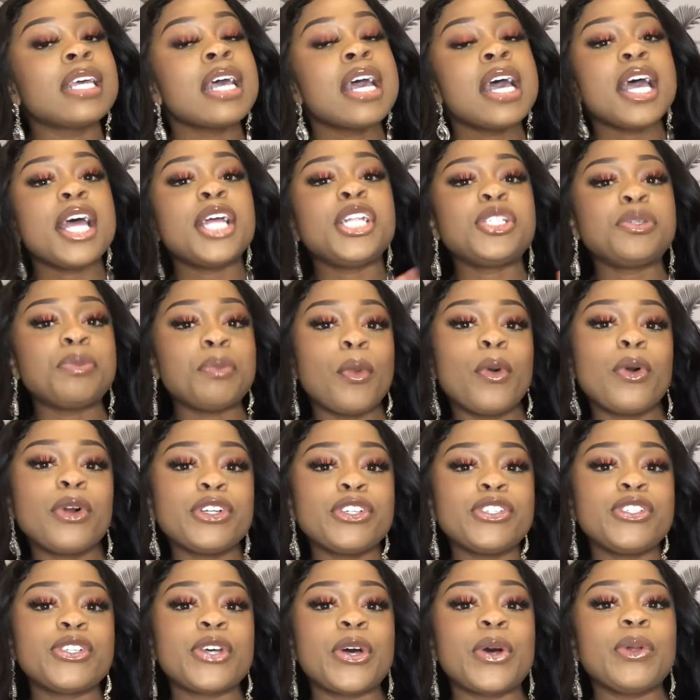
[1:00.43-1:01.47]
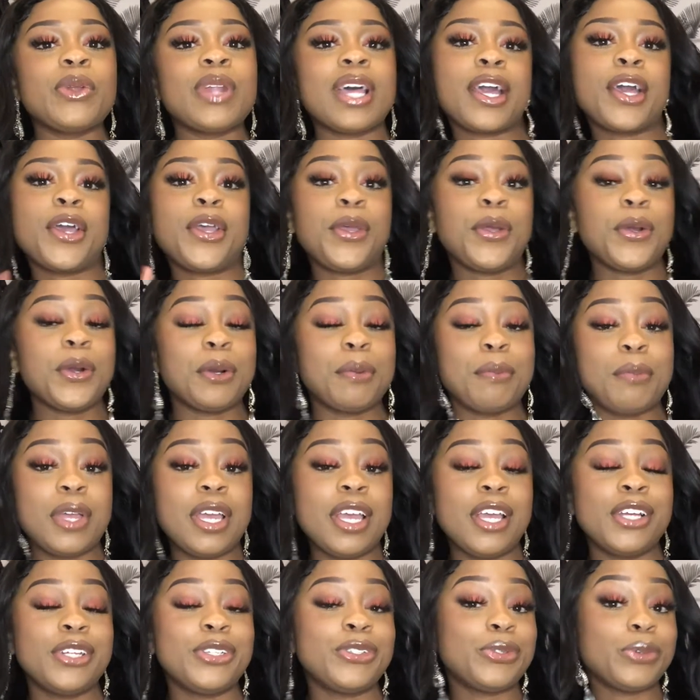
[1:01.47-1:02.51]
It's more so like a
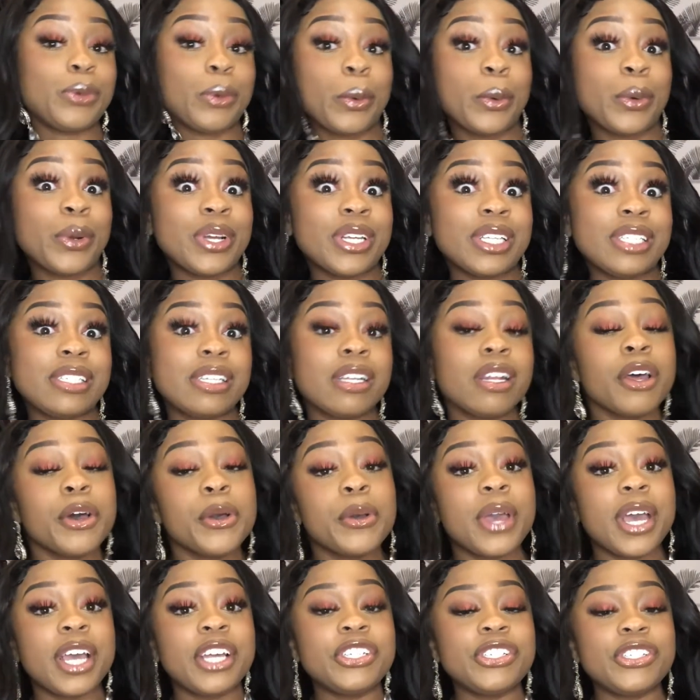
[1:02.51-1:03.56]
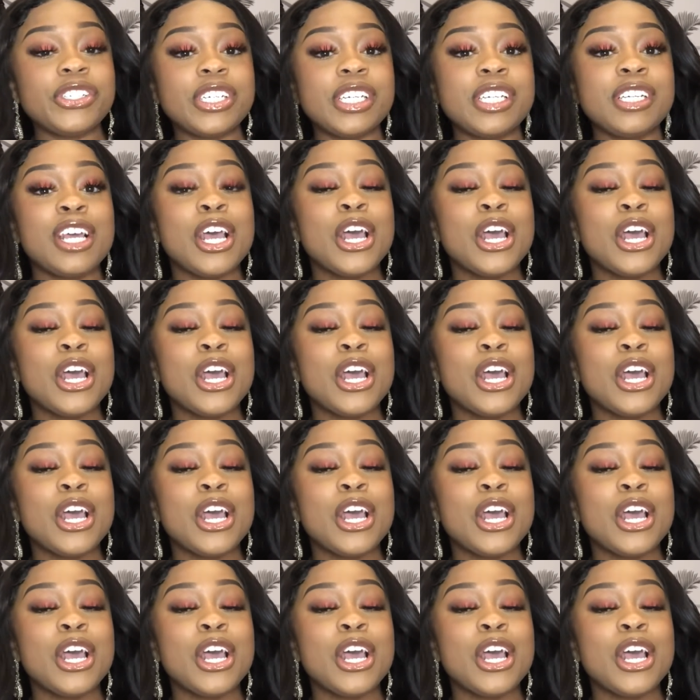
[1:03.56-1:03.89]
European tourist location.